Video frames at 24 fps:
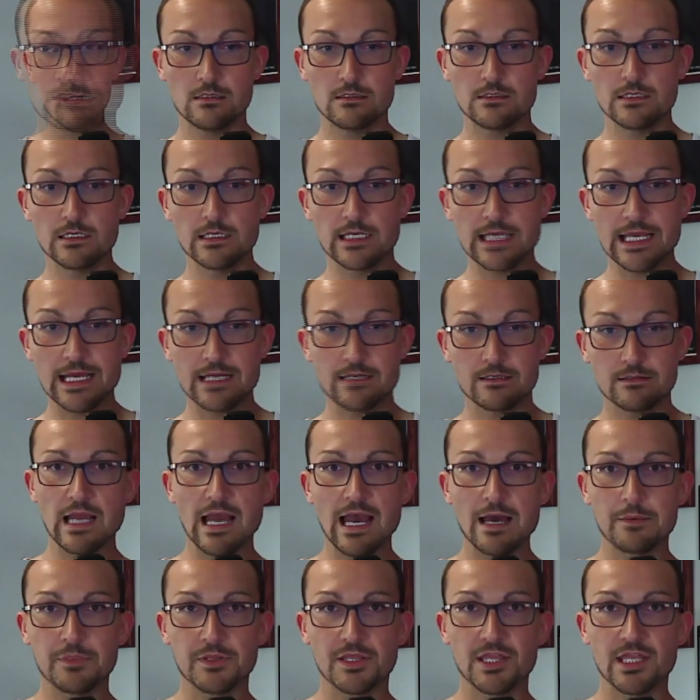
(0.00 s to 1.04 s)
You get
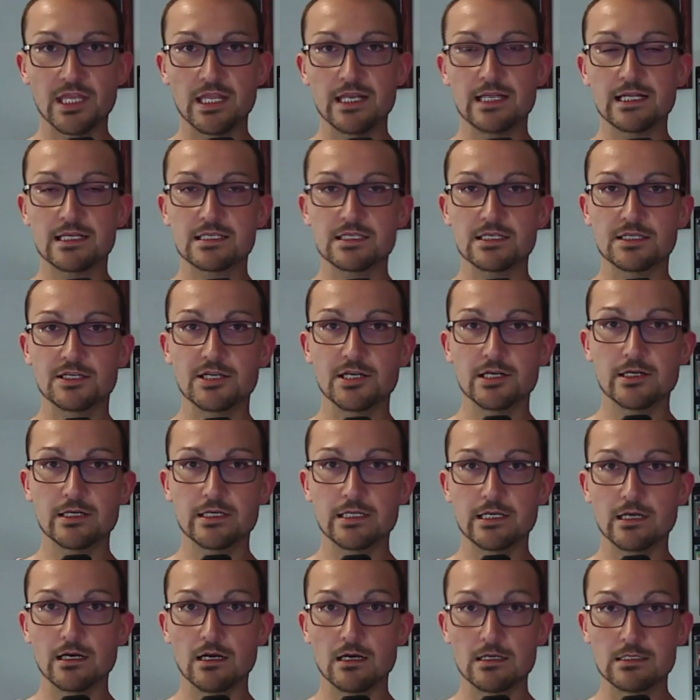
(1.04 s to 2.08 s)
apathetic
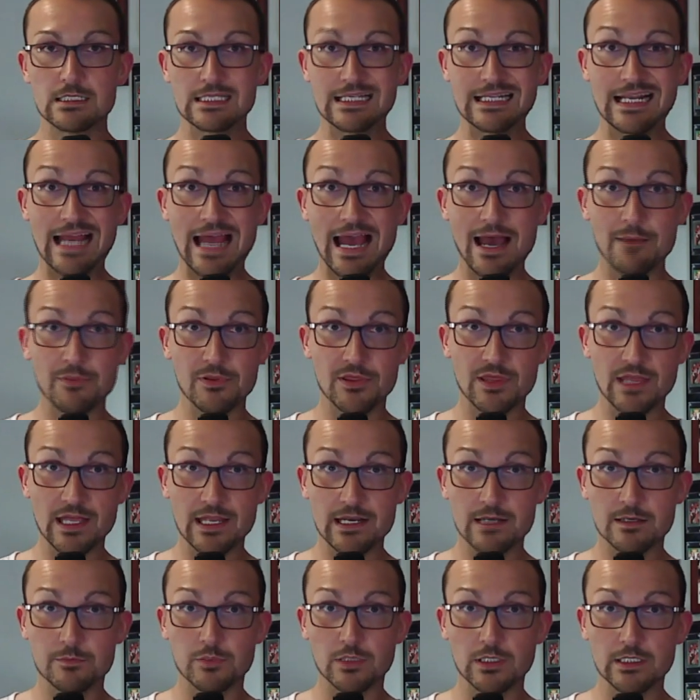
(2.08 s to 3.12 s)
security guards and
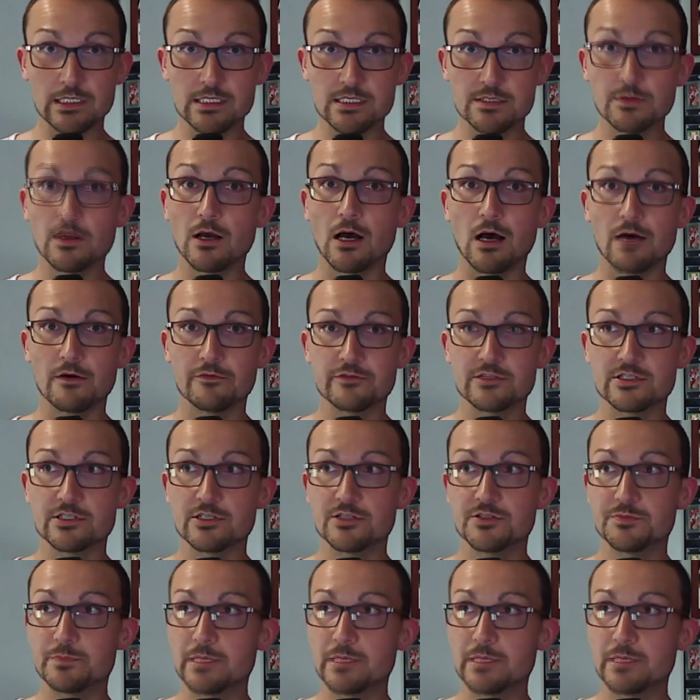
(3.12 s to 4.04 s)
apathetic police officers,